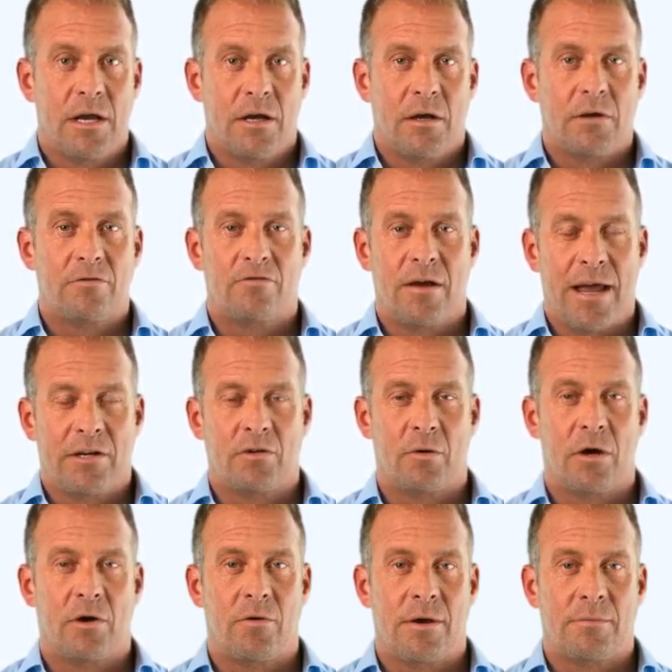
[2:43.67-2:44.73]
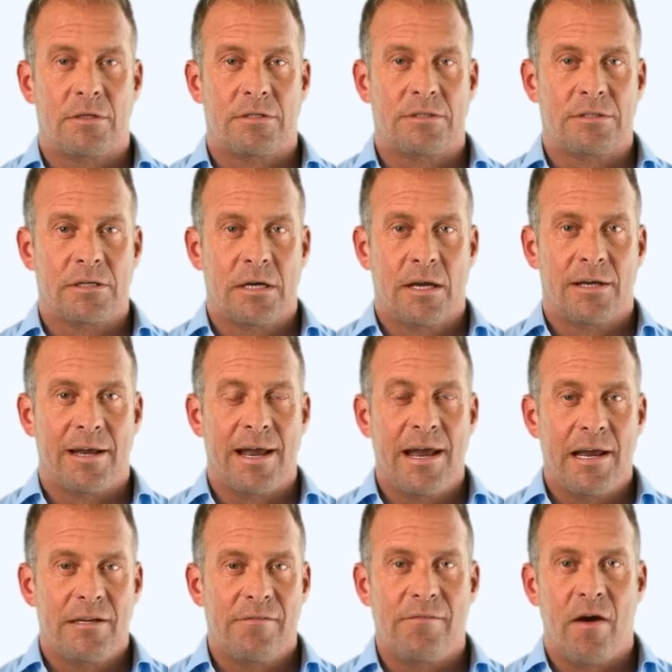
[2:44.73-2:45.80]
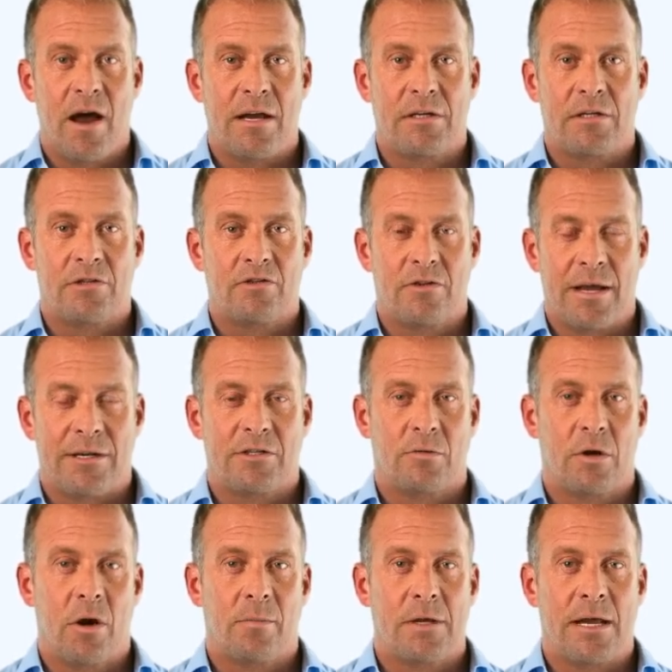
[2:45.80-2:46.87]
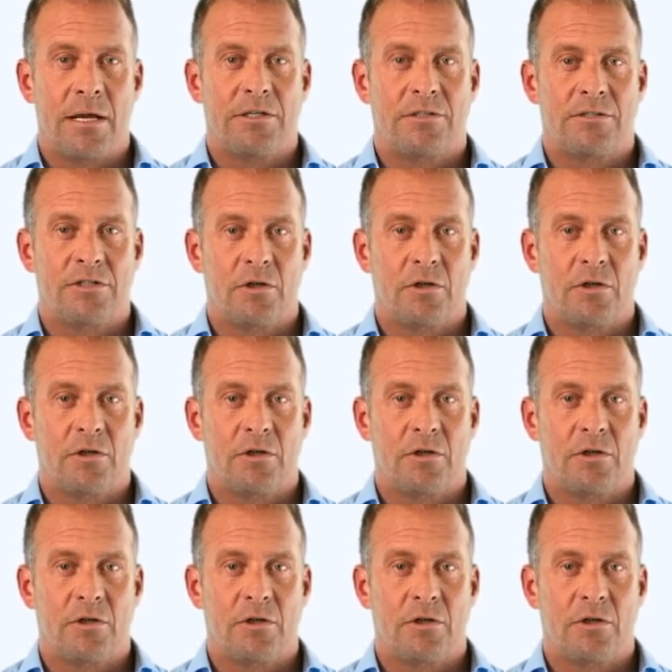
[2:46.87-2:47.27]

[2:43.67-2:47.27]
contractual agreements, clearly defined contractual obligations